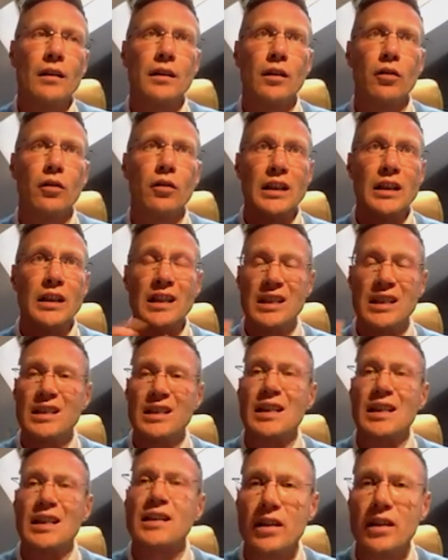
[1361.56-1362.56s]
of the
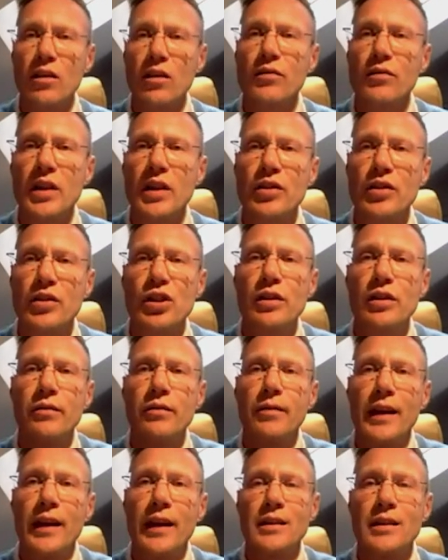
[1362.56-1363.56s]
necessity of such
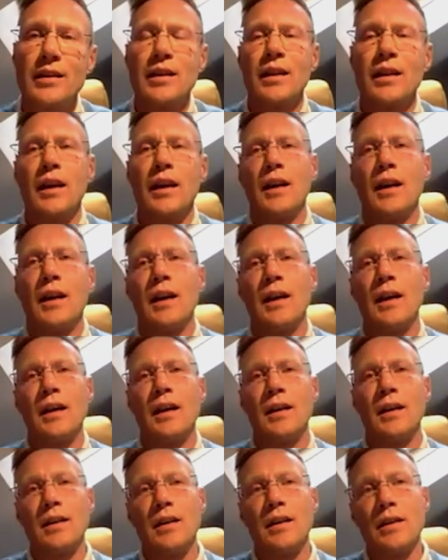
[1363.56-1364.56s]
defense
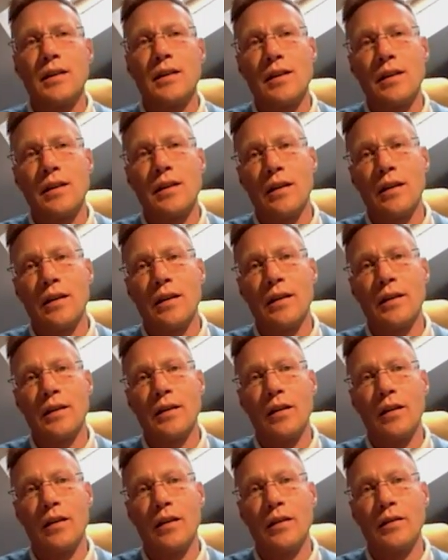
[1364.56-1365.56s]
is
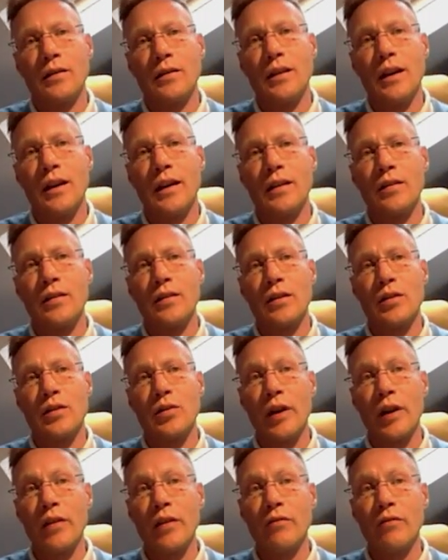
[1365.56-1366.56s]
done
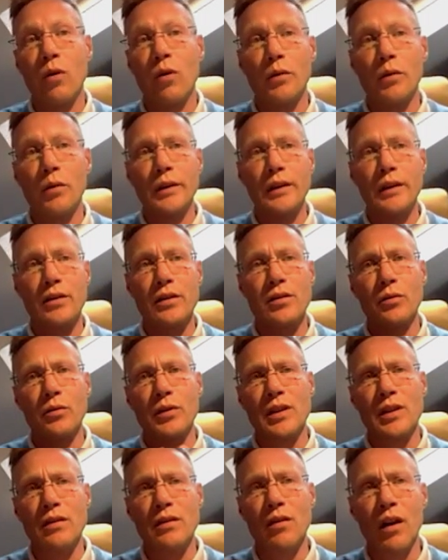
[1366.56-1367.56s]
straightforwardly. So
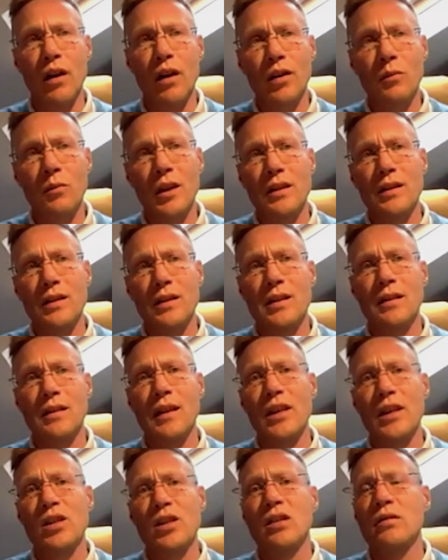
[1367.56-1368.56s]
it's a document, it's a
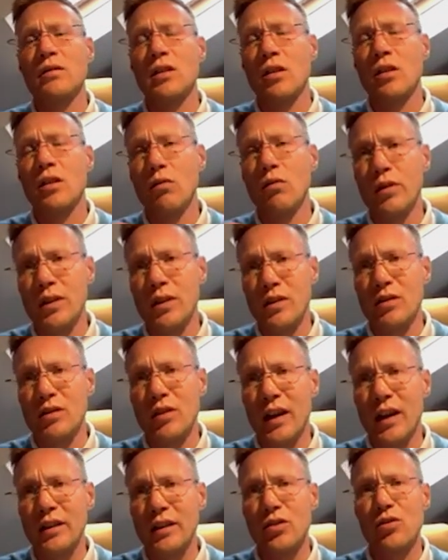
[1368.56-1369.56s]
national security
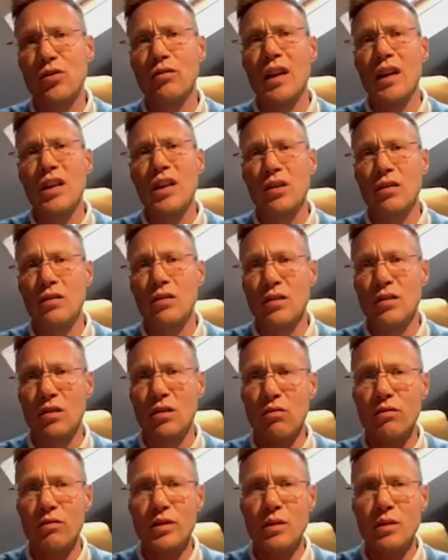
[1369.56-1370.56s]
strategy, a national
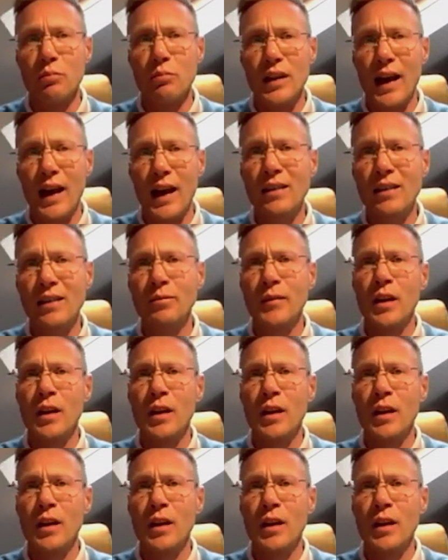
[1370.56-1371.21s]
security plan